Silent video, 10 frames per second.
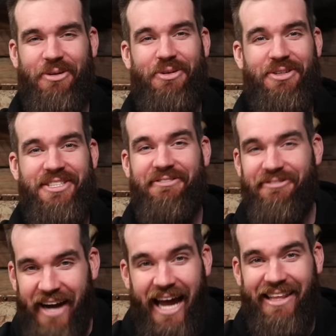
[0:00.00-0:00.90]
Of course you're
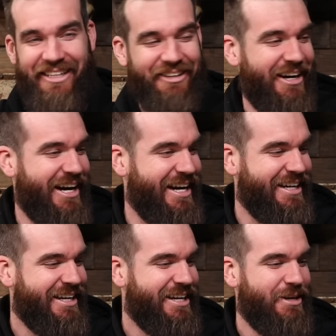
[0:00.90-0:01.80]
valid, right?
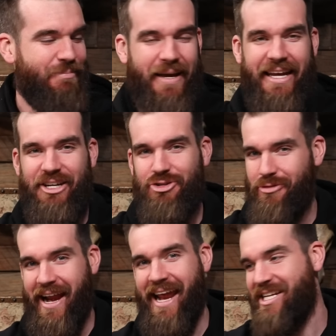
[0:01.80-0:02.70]
Being
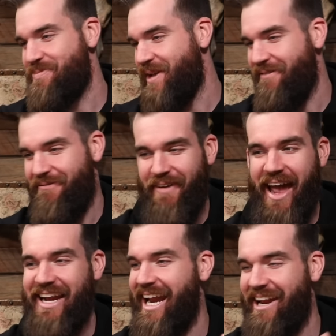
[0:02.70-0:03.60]
trans, being
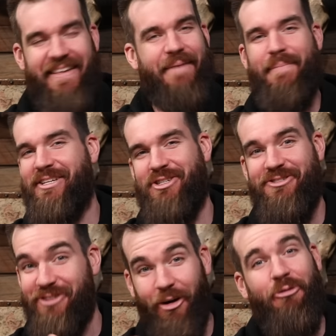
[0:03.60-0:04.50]
fat, none of that makes
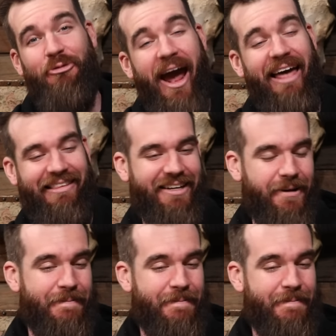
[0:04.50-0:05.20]
you not valid.